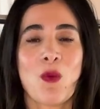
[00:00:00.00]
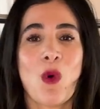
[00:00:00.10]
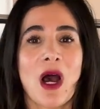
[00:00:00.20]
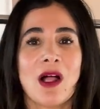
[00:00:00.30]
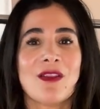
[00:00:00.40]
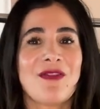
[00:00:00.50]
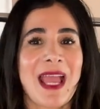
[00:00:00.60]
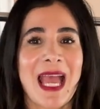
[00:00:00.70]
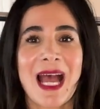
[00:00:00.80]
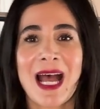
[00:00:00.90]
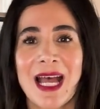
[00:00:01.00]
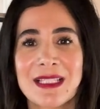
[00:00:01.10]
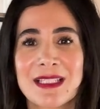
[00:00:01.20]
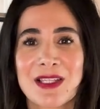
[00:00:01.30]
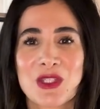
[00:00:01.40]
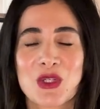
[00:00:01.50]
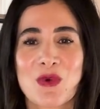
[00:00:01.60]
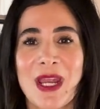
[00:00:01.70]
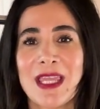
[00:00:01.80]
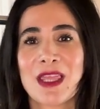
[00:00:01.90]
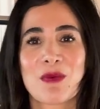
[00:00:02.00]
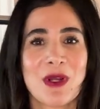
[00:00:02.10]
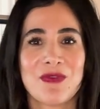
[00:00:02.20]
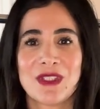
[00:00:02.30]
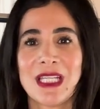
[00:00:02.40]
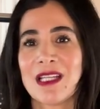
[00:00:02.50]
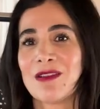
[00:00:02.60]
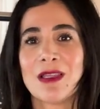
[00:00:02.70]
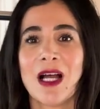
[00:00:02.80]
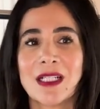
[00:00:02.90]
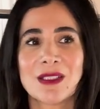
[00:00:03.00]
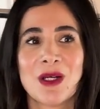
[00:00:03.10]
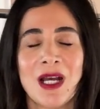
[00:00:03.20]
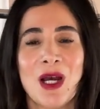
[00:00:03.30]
well, if I had such great thrifting luck,